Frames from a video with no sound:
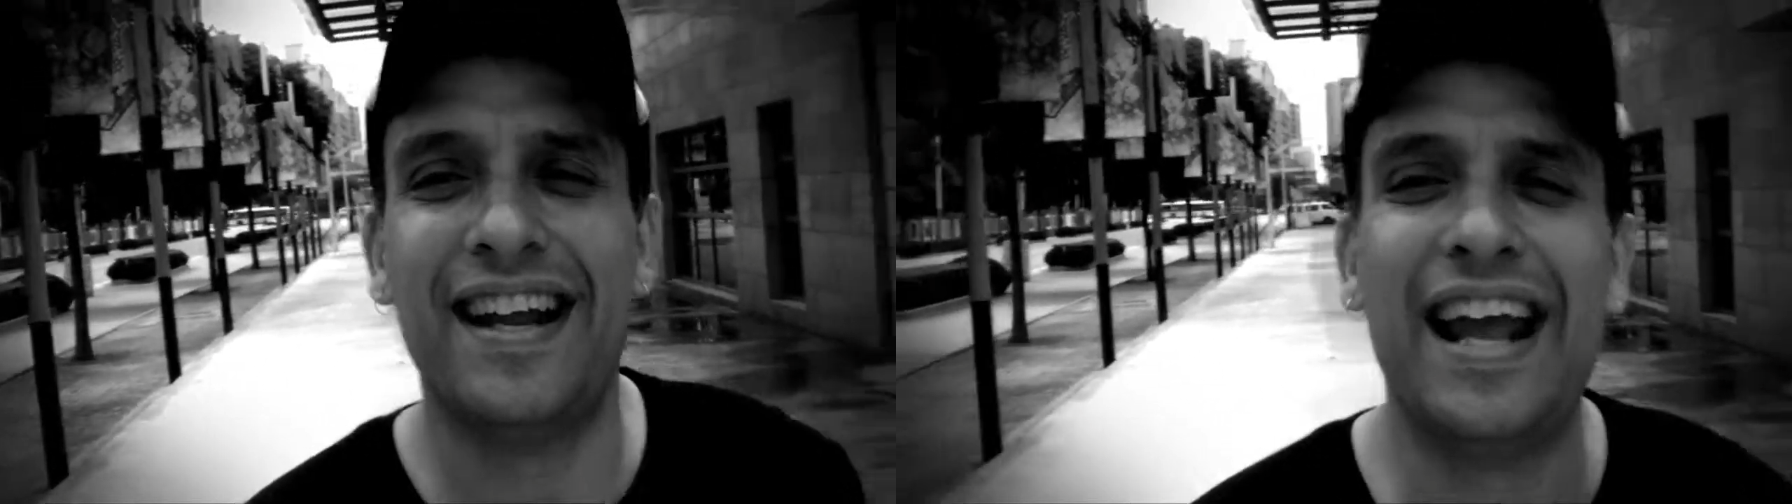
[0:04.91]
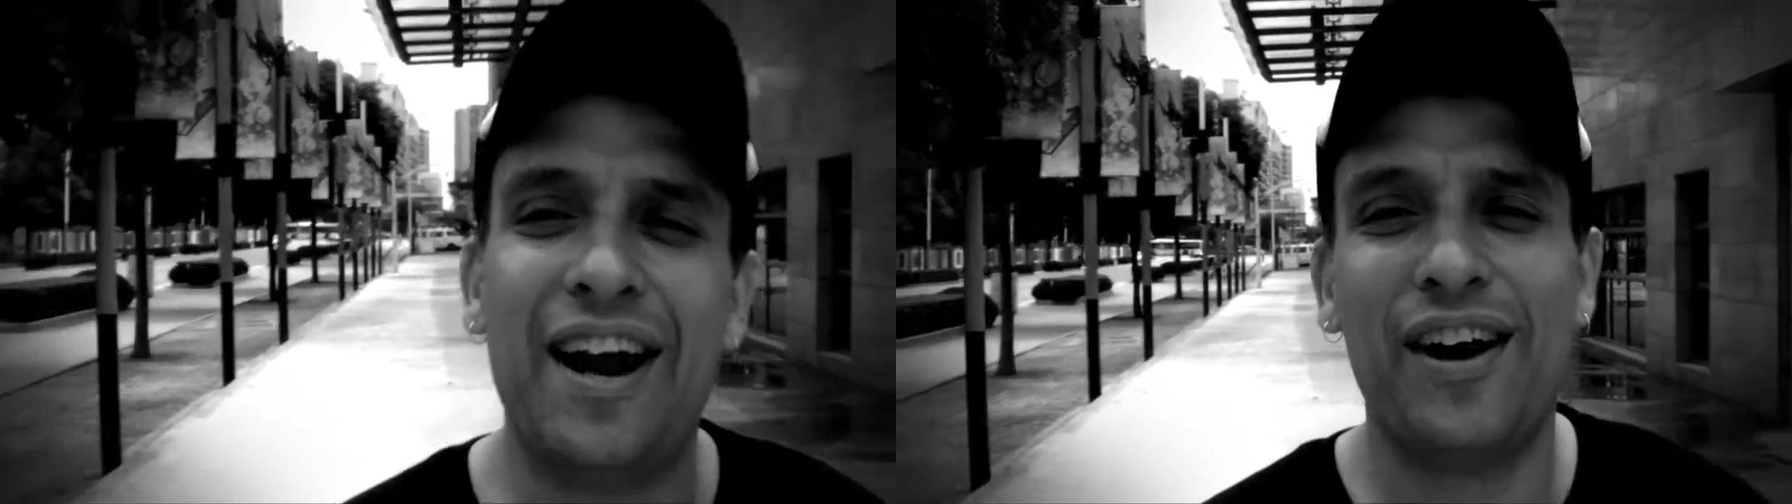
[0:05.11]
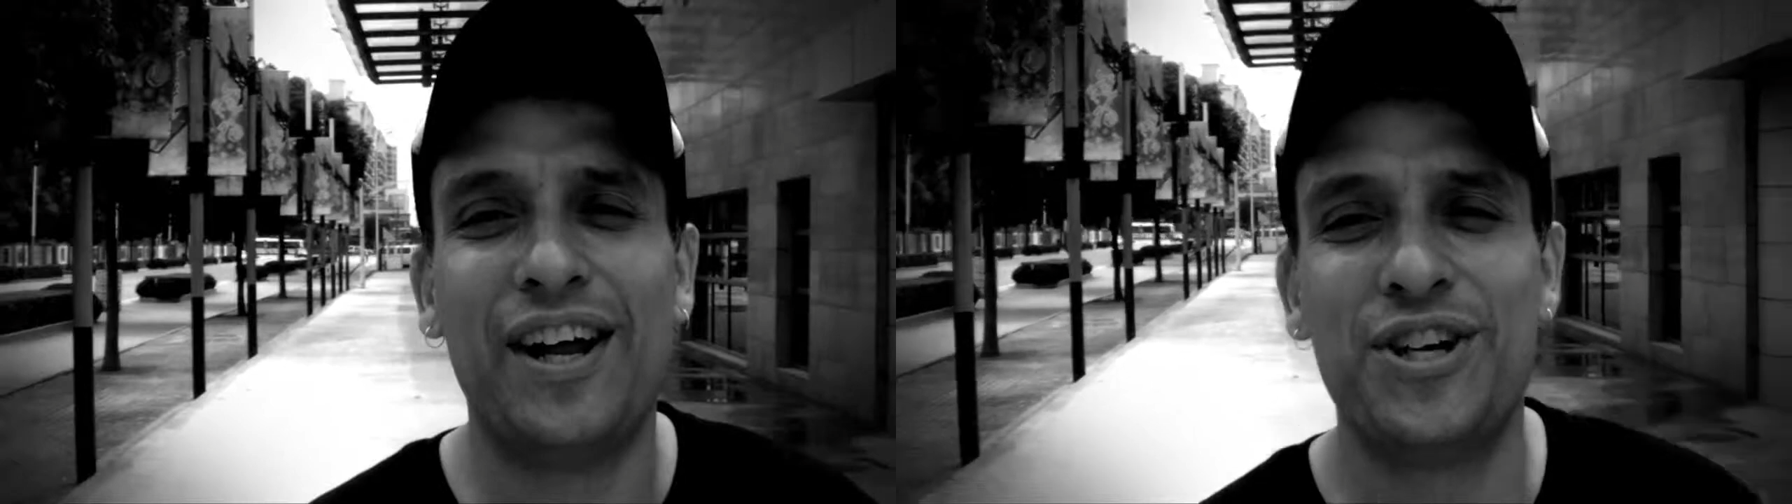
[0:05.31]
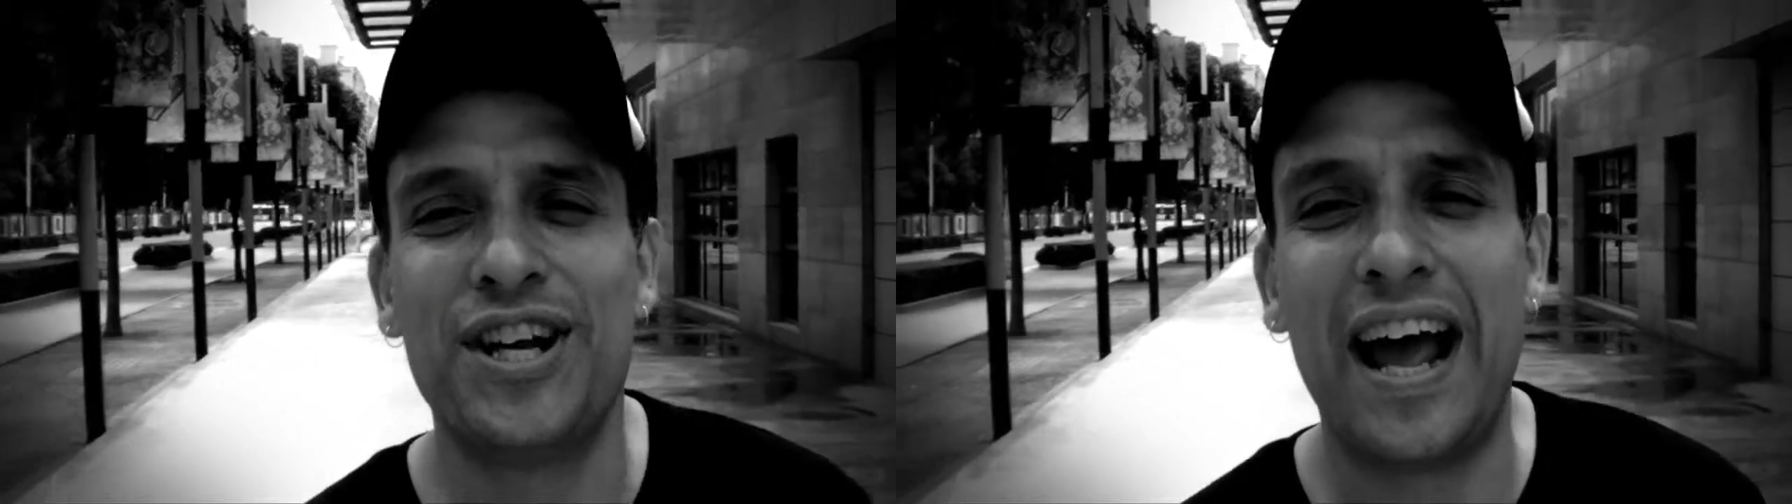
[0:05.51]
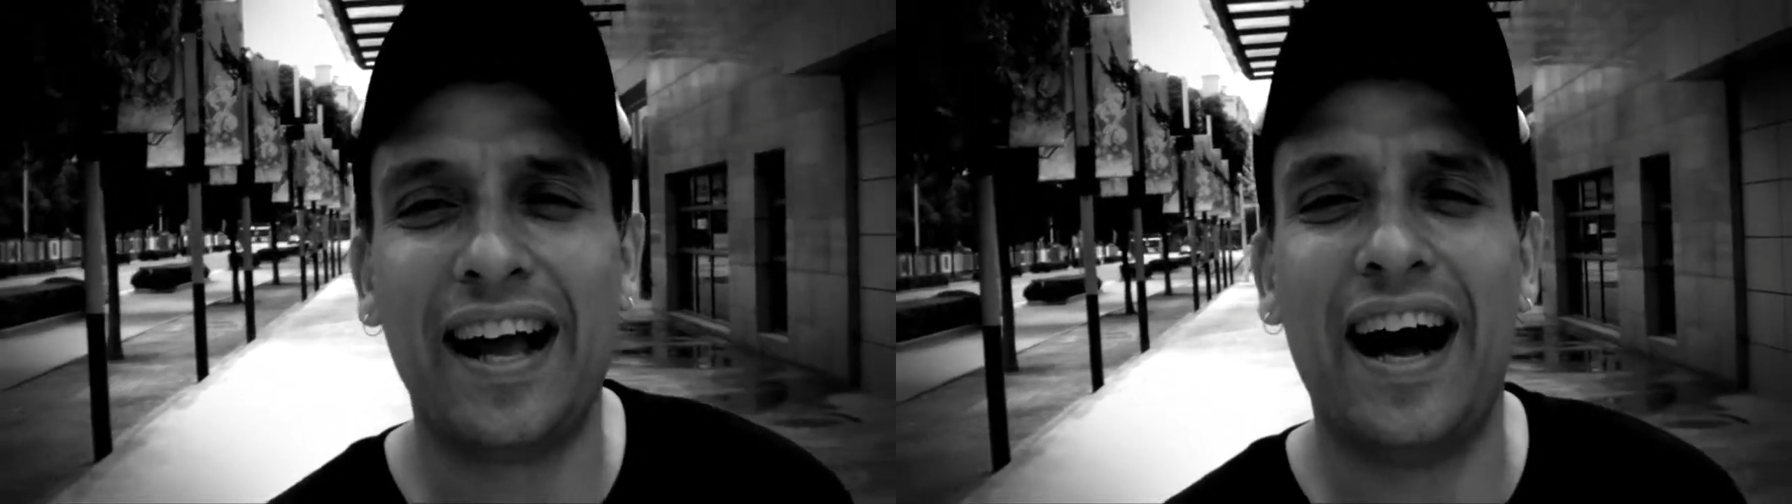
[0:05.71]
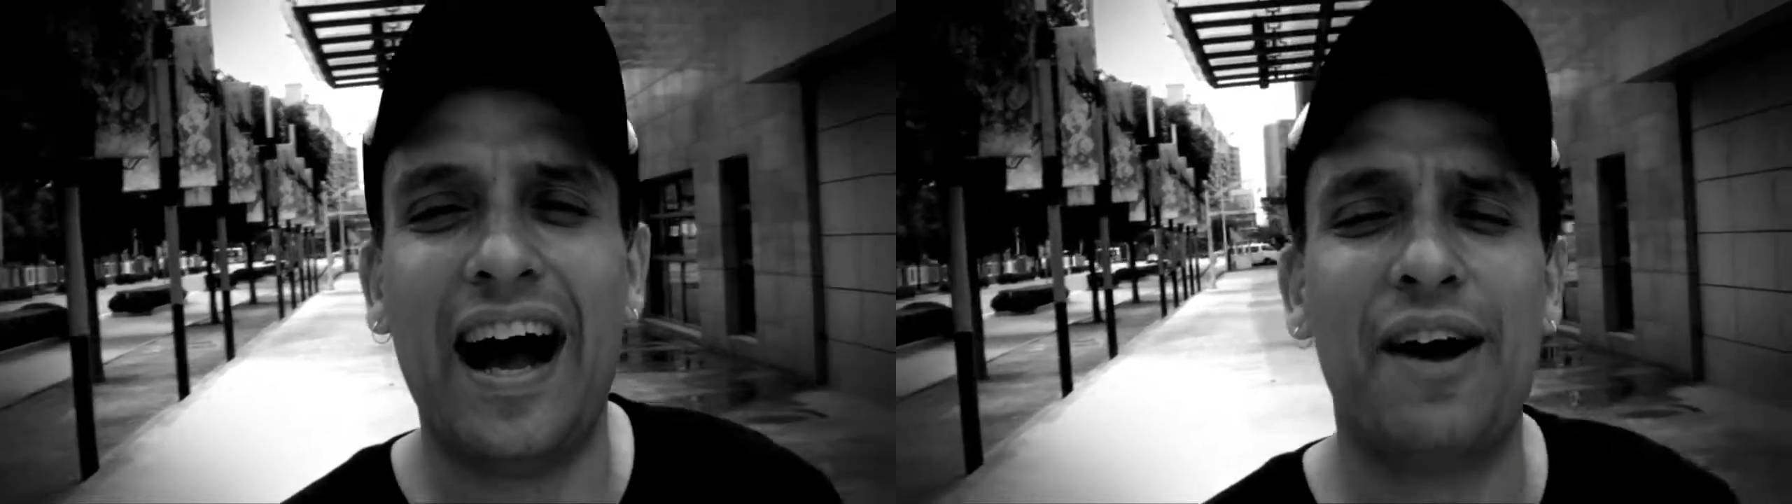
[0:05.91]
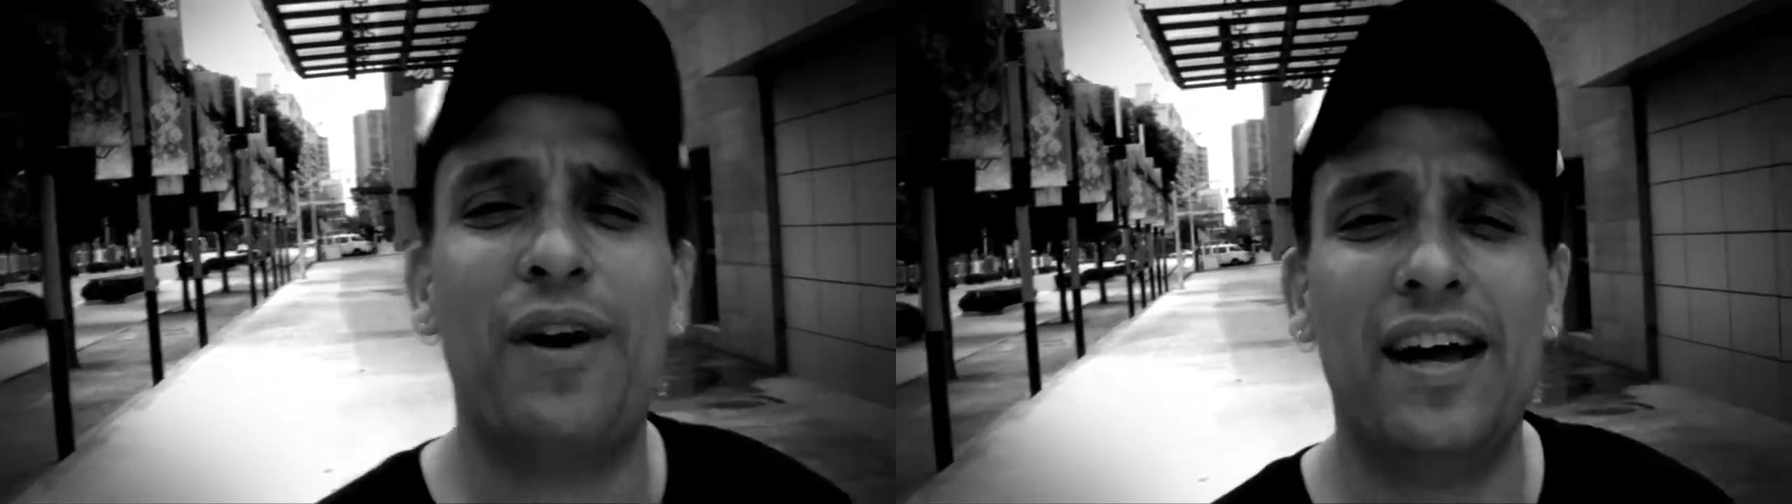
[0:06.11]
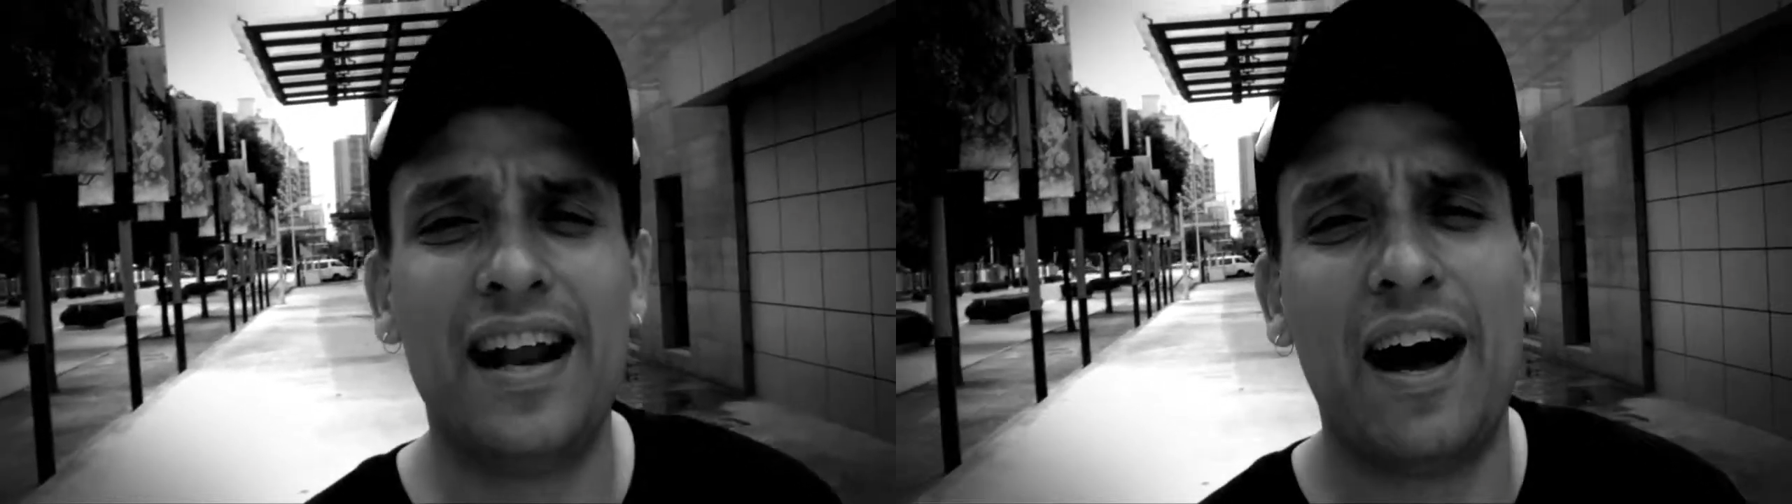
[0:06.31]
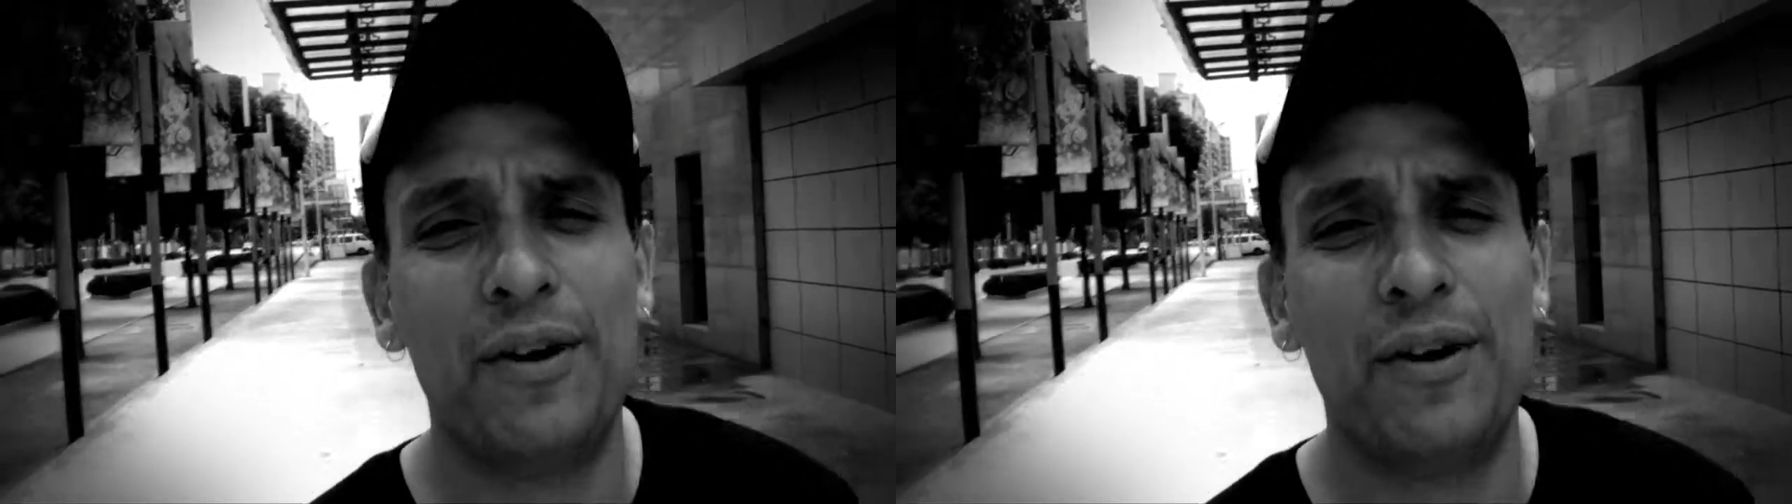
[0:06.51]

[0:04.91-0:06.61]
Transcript: here in Shanghai right now.